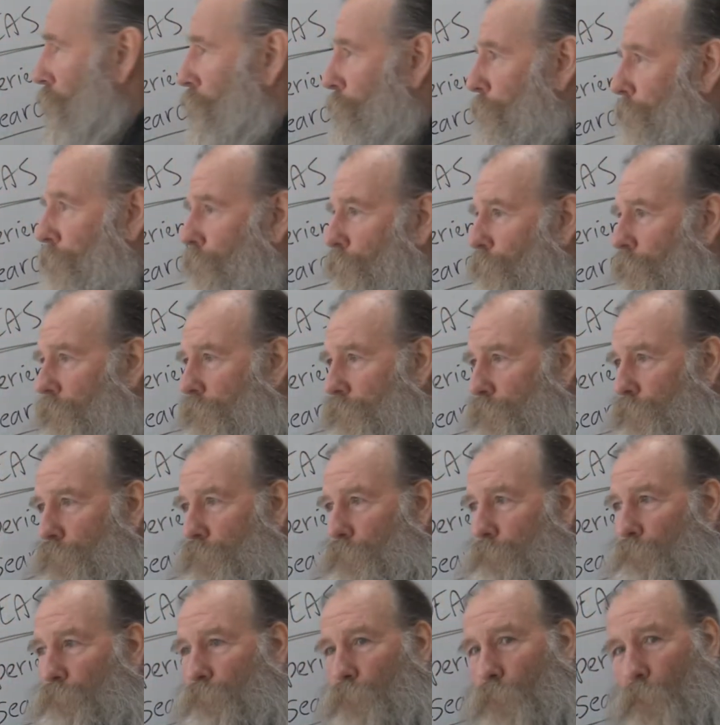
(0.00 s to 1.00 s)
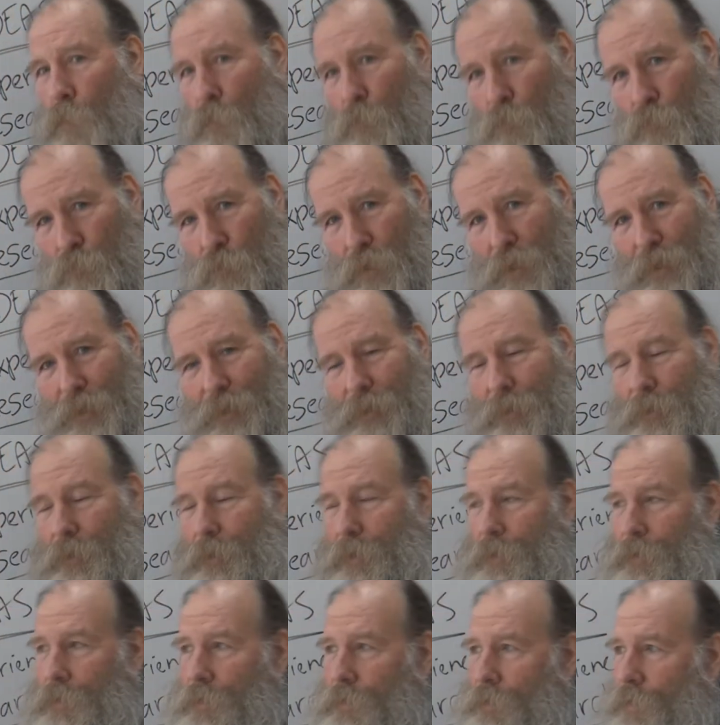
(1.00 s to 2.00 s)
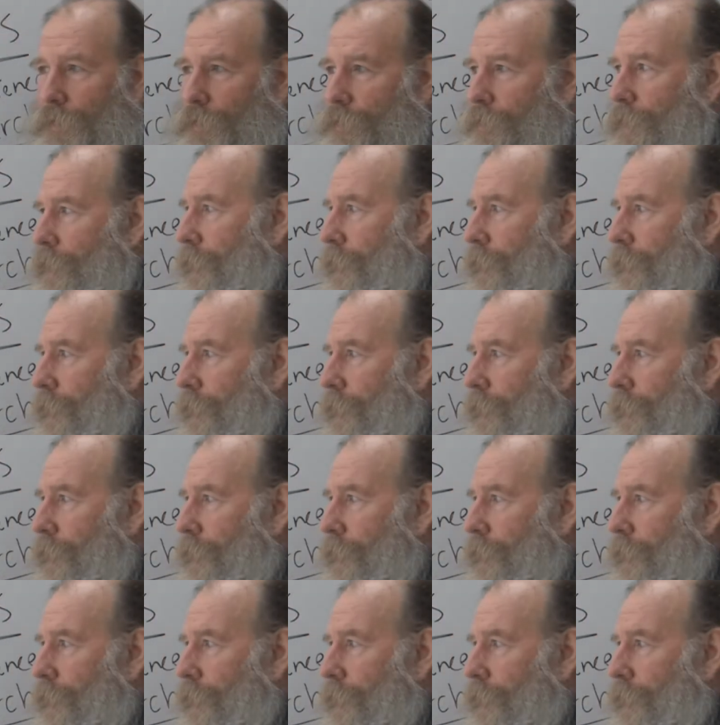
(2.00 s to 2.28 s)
But you want to do some more research on